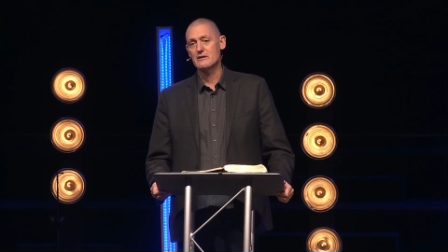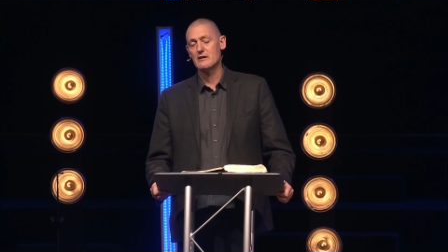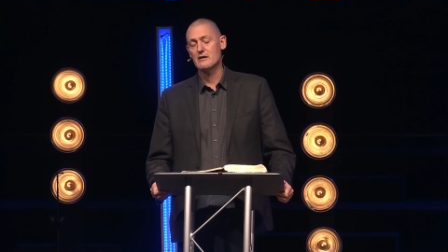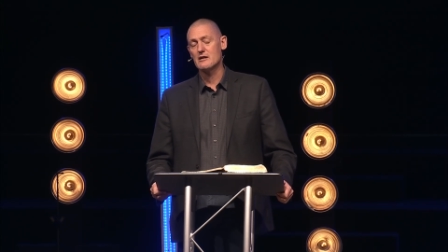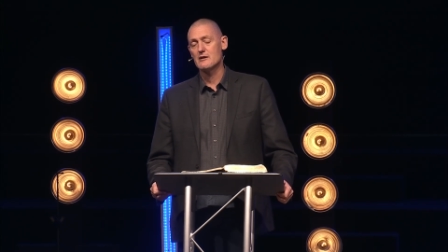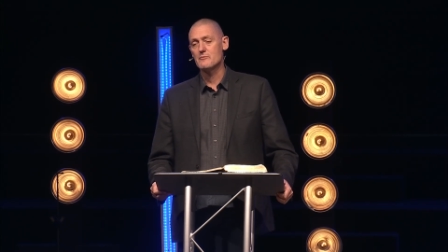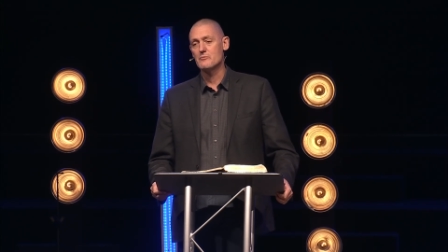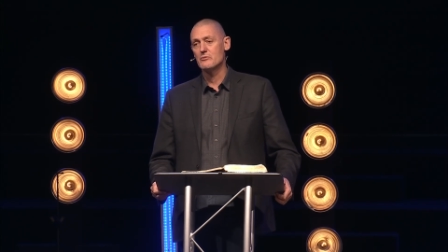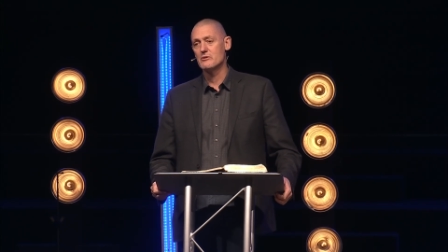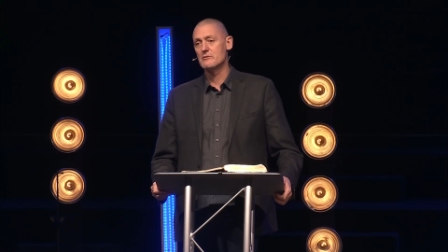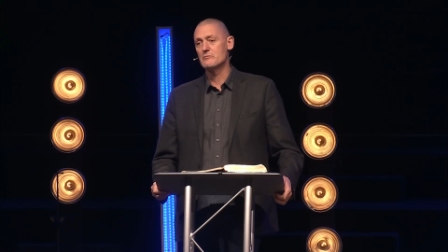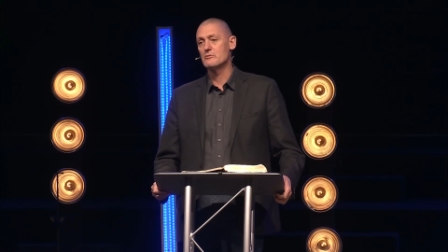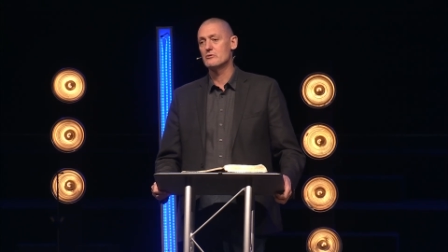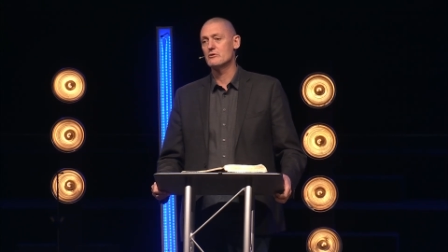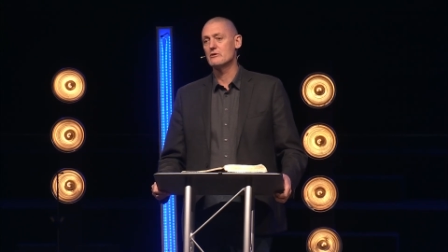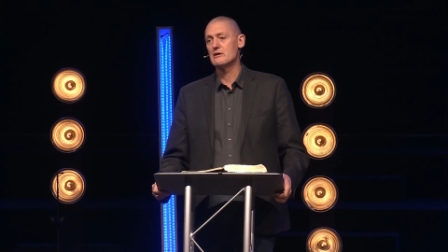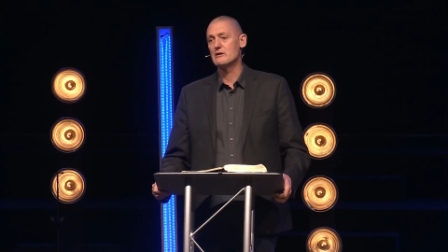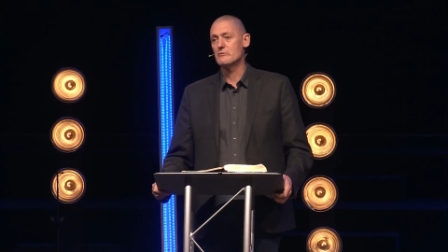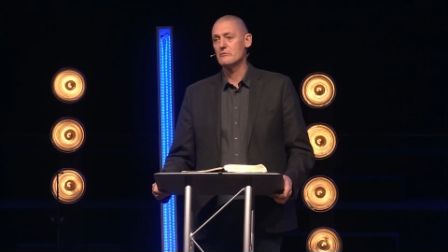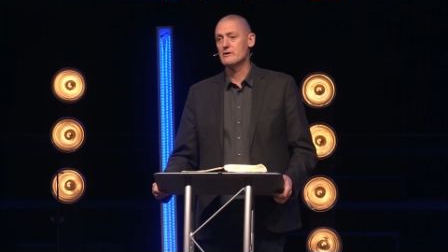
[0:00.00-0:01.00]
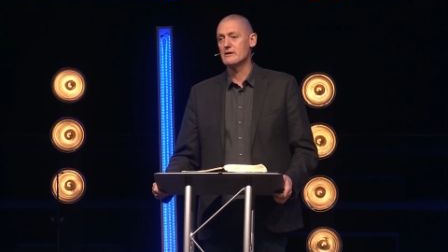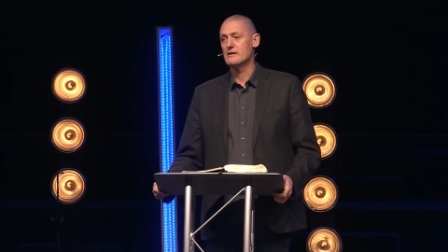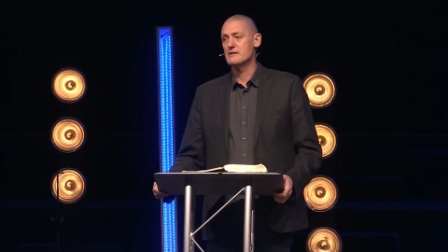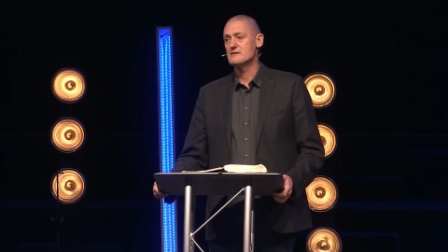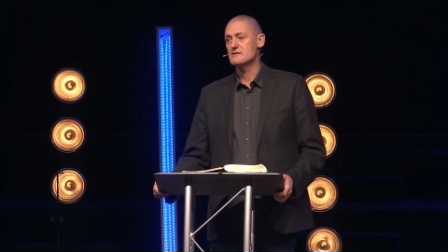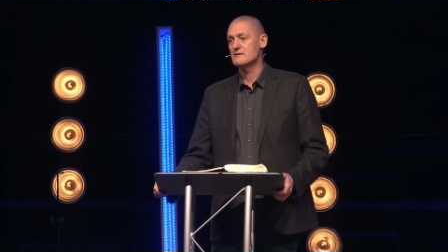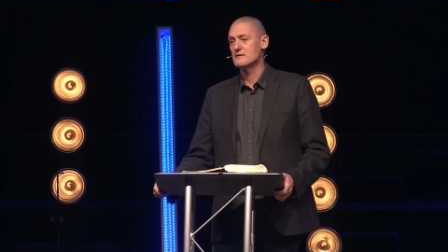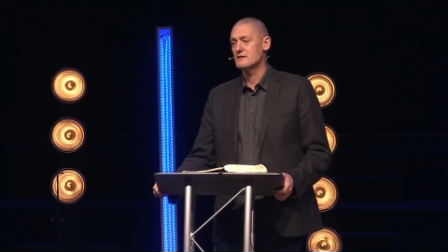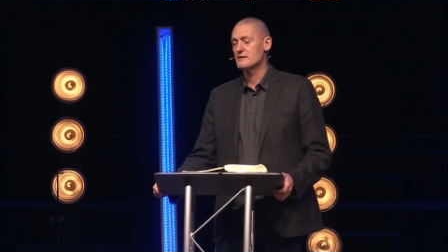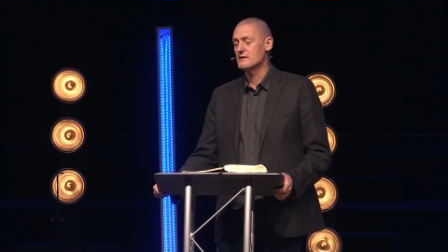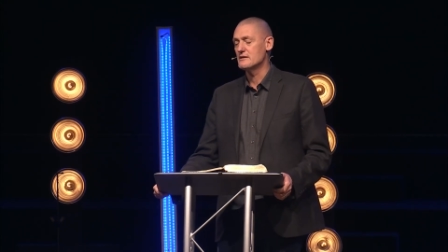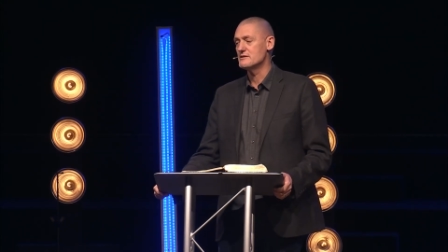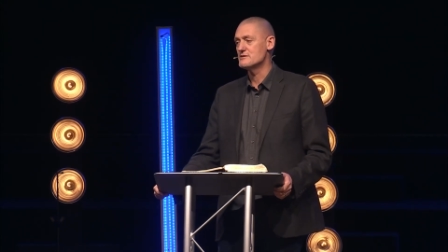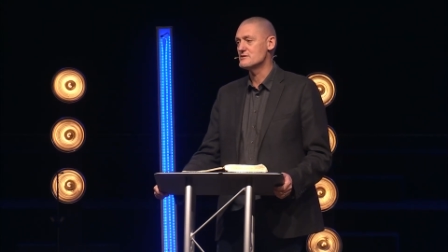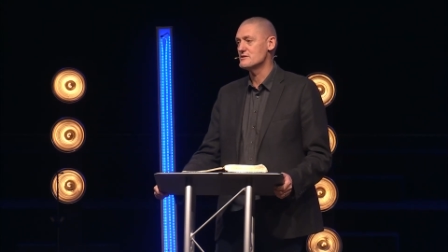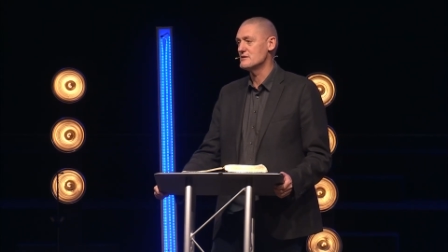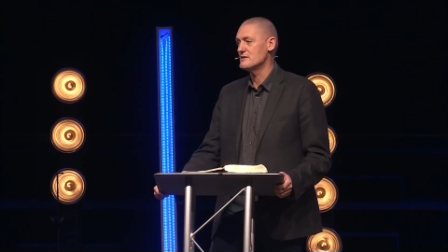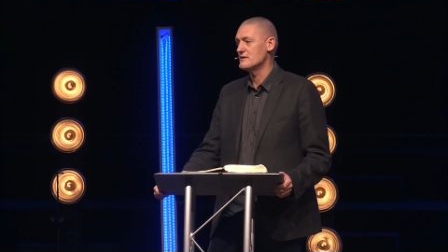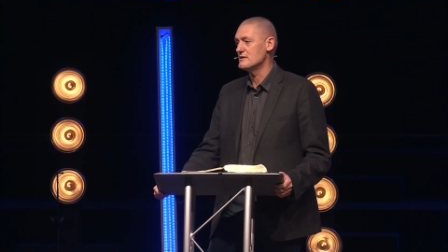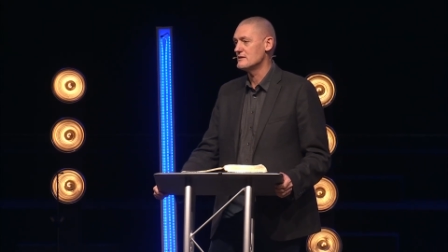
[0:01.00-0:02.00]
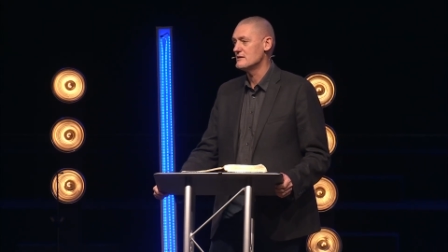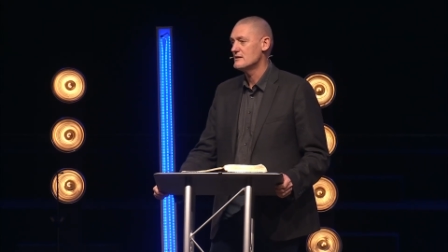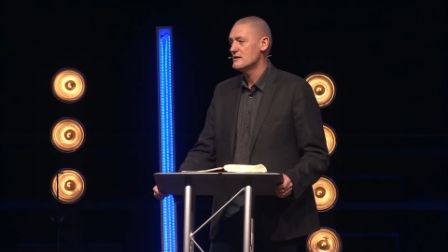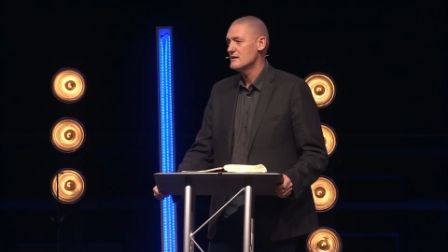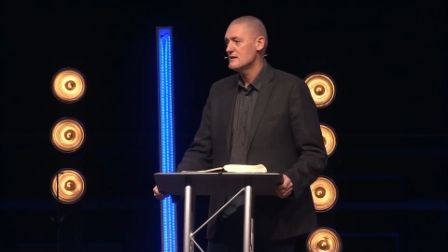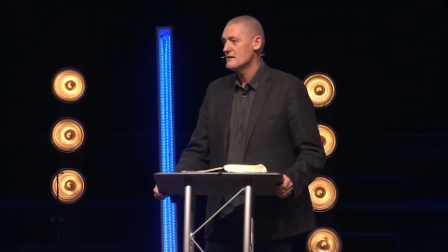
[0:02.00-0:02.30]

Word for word: got up one morning, went into the kitchen, and